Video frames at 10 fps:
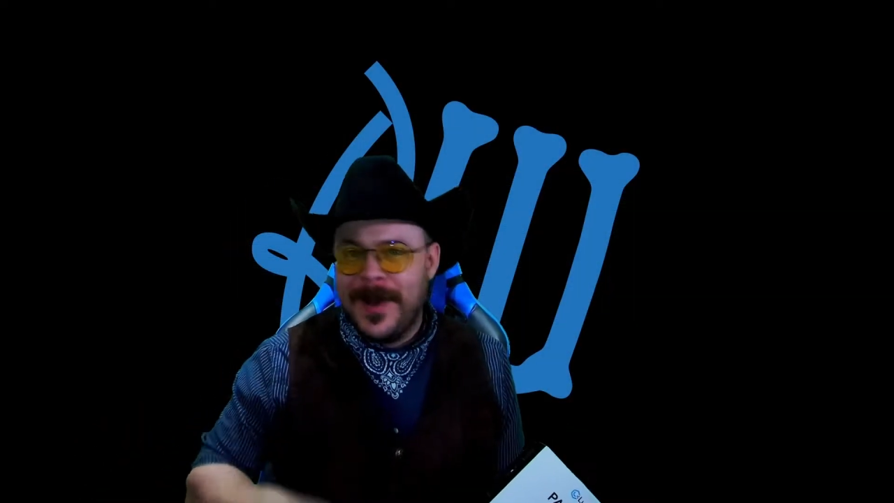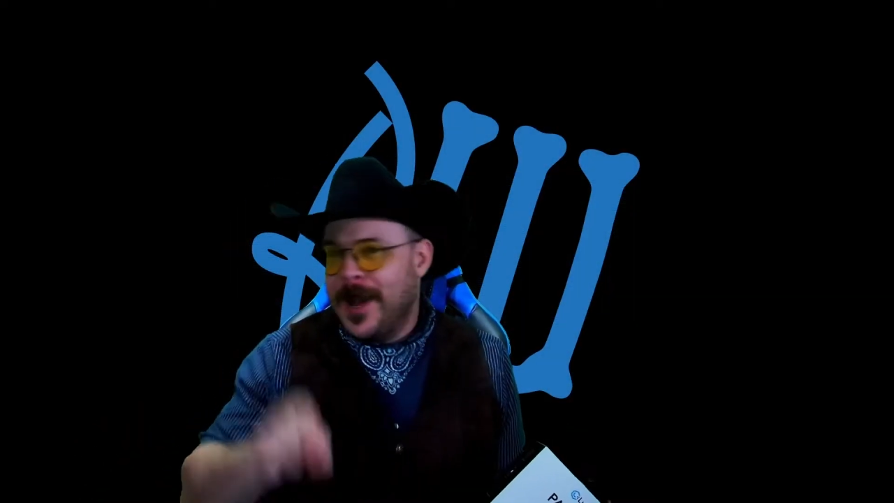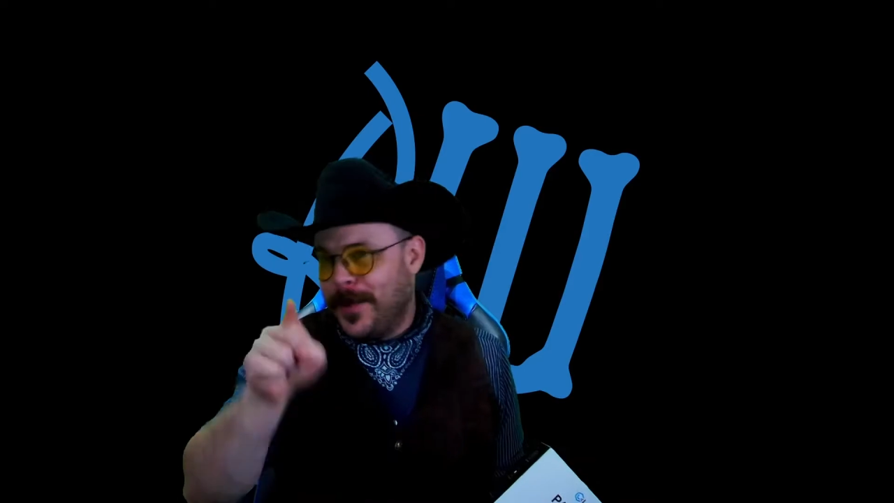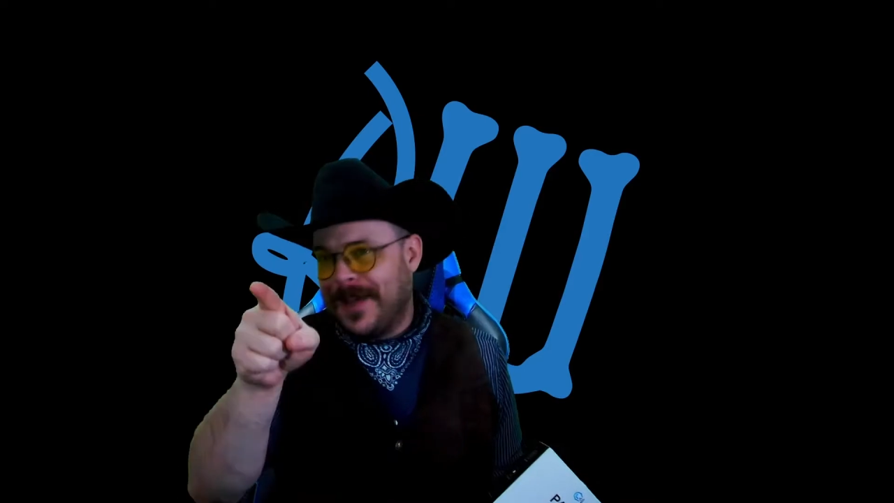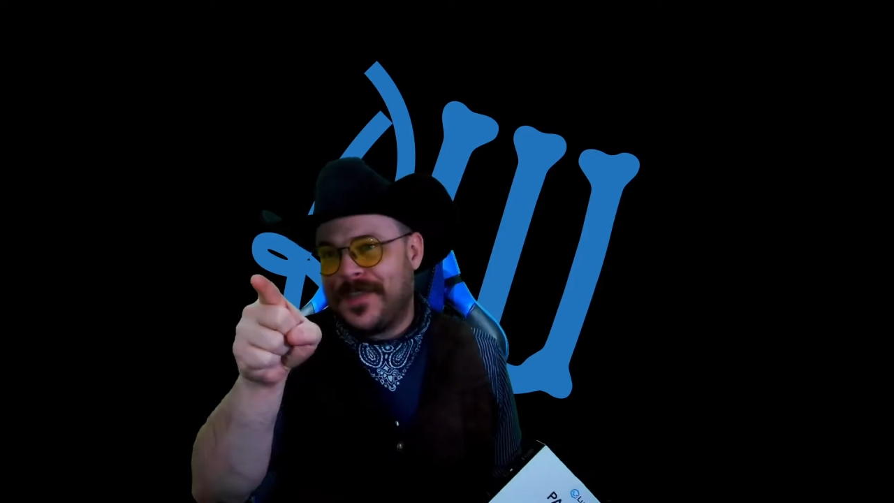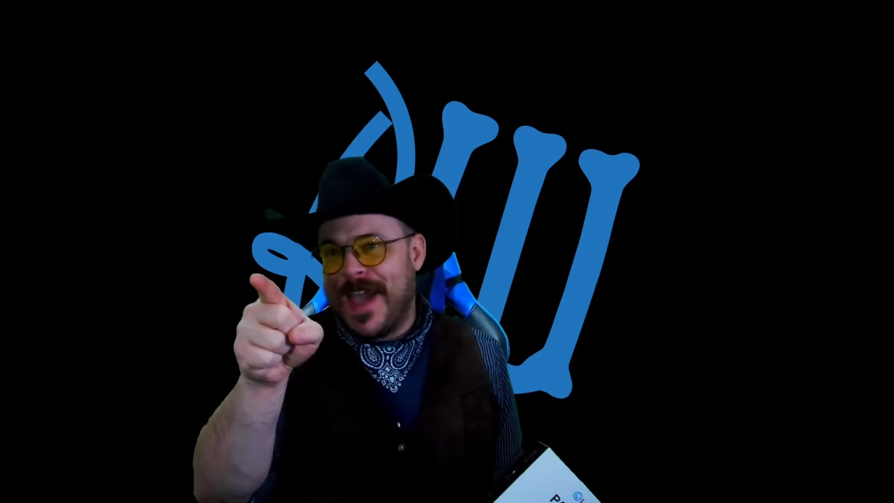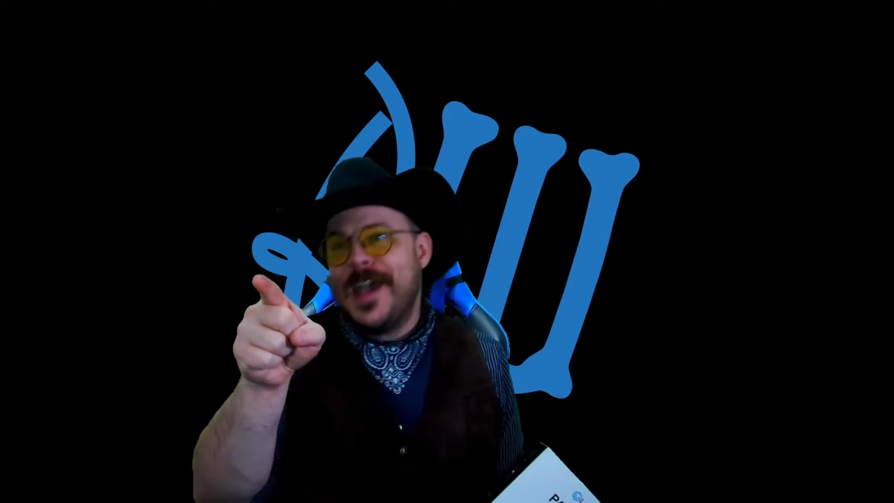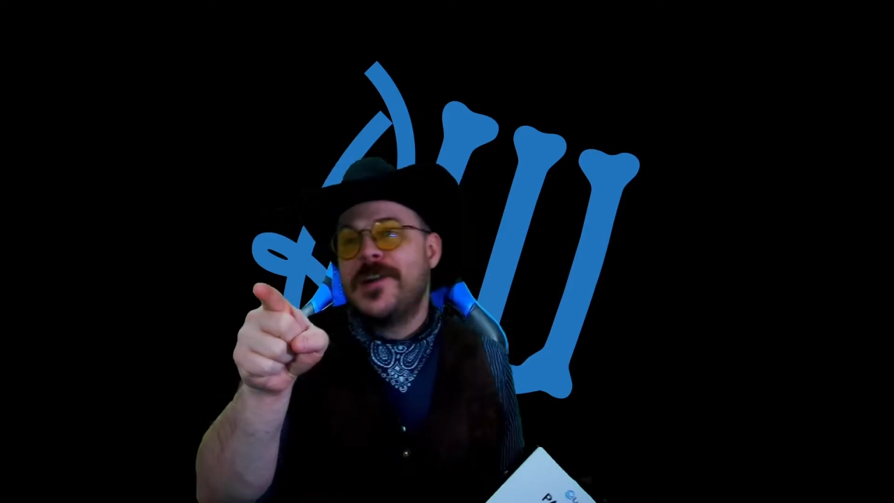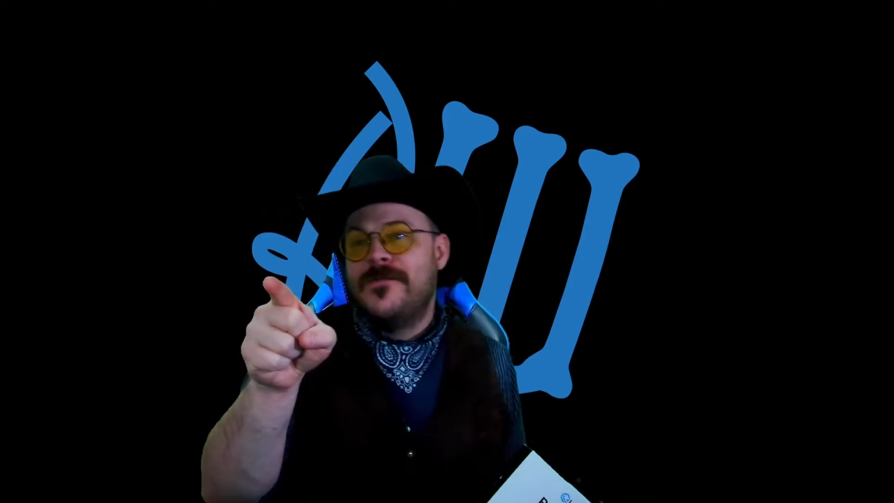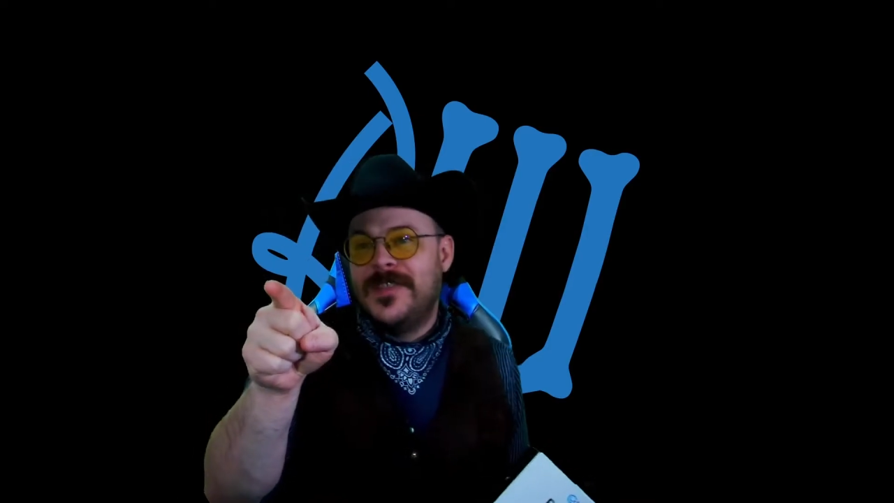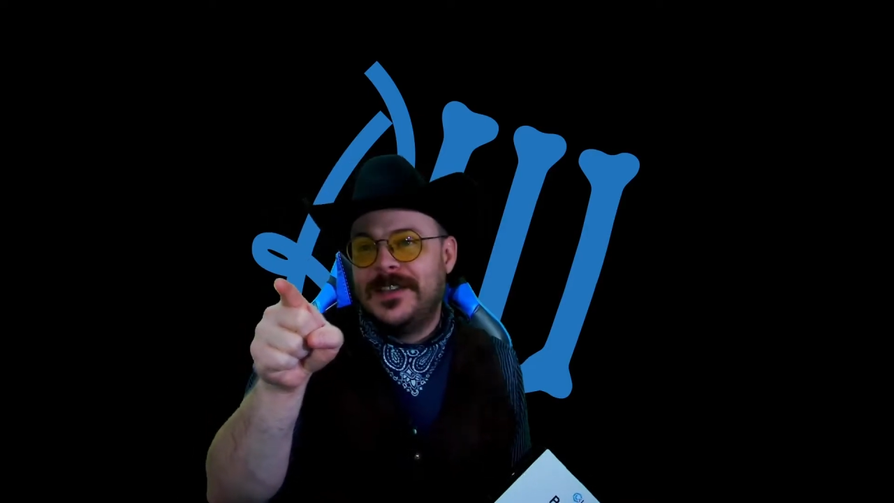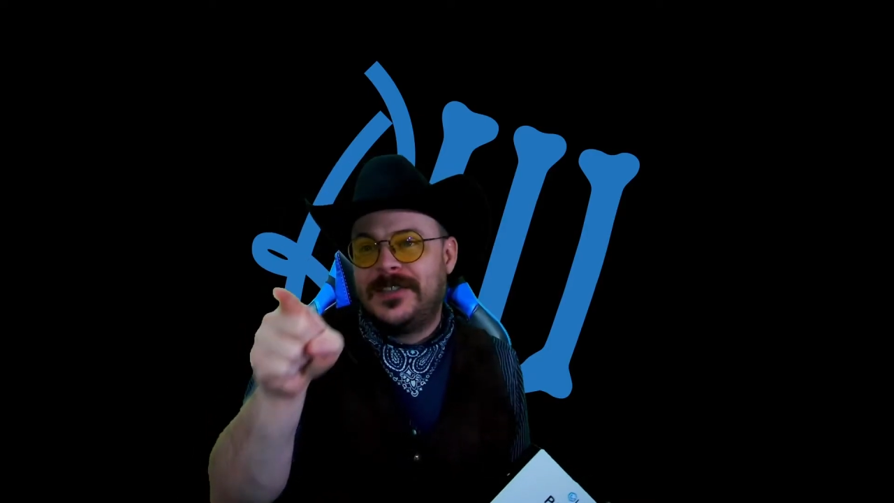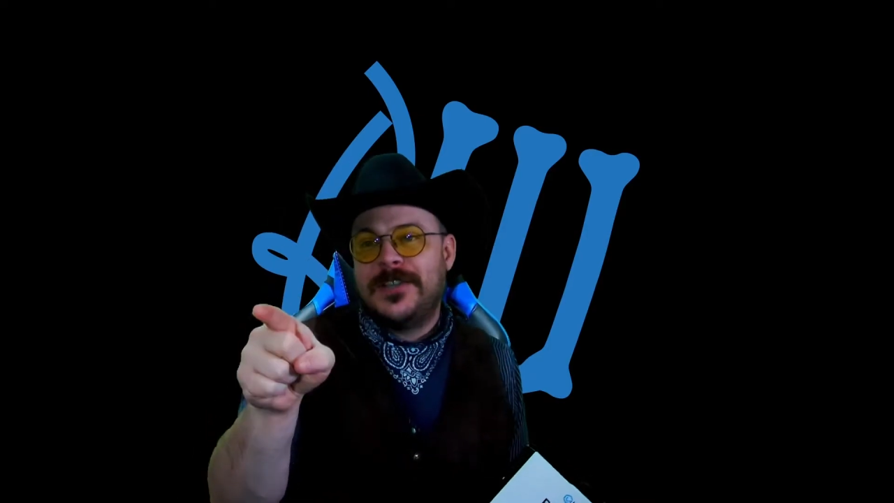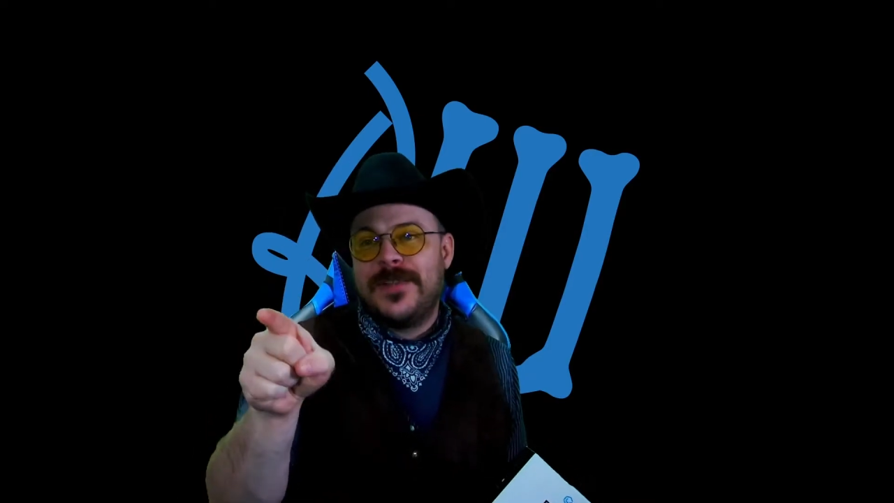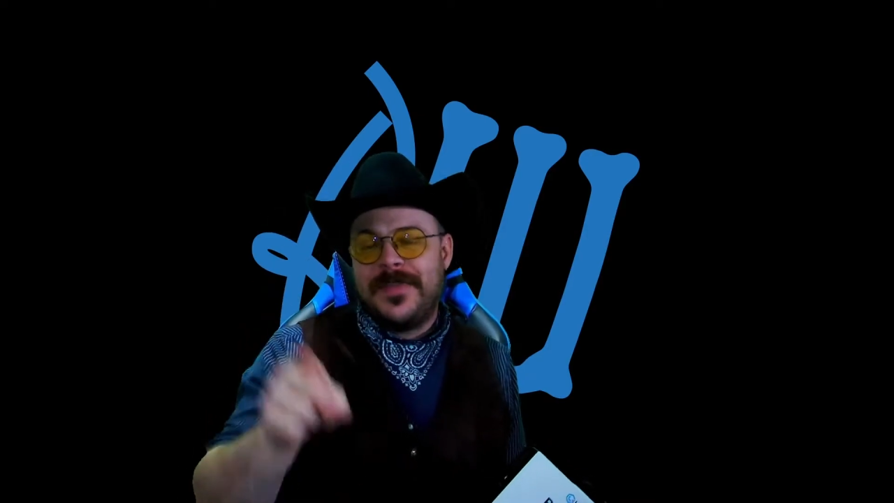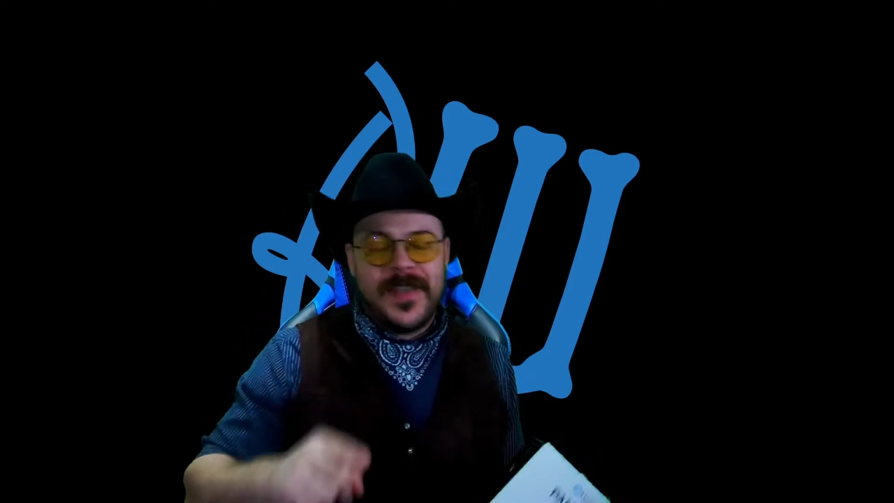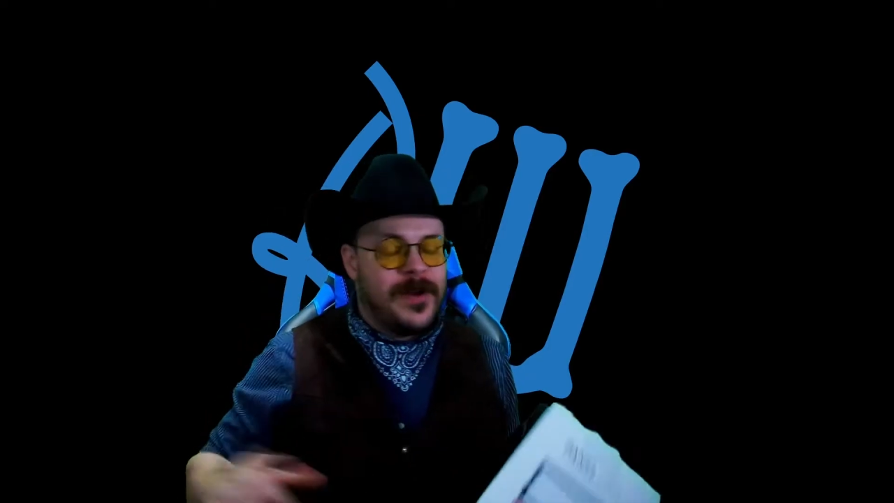We got the Air VC right there,